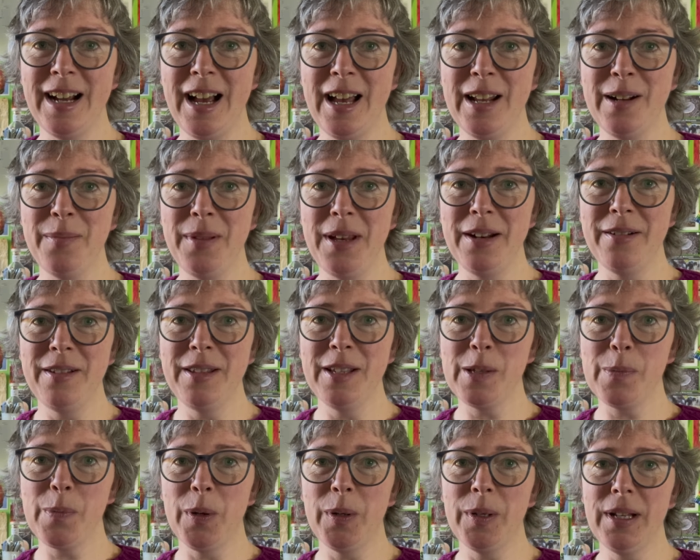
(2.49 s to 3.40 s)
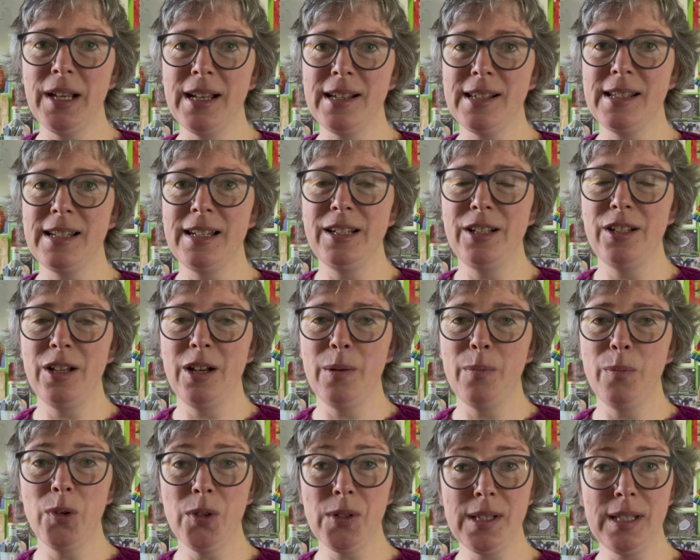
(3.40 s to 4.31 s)
and I'm here in this podcast to share
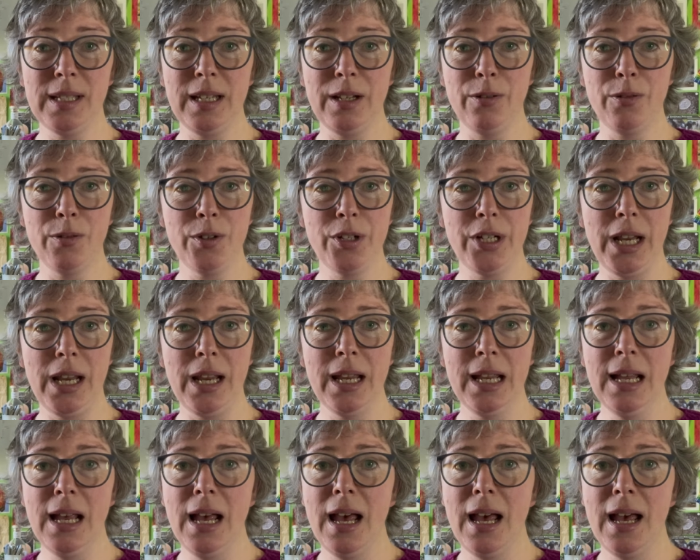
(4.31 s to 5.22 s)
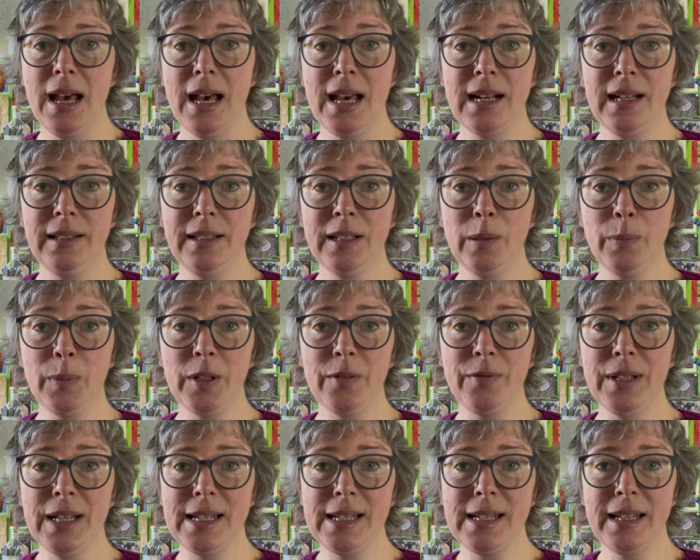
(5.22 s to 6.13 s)
mostly crochet and a little bit of
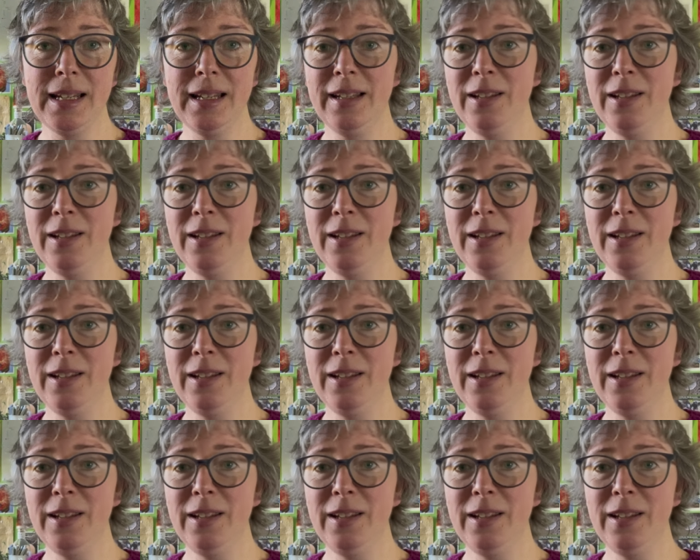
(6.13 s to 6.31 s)
knitting.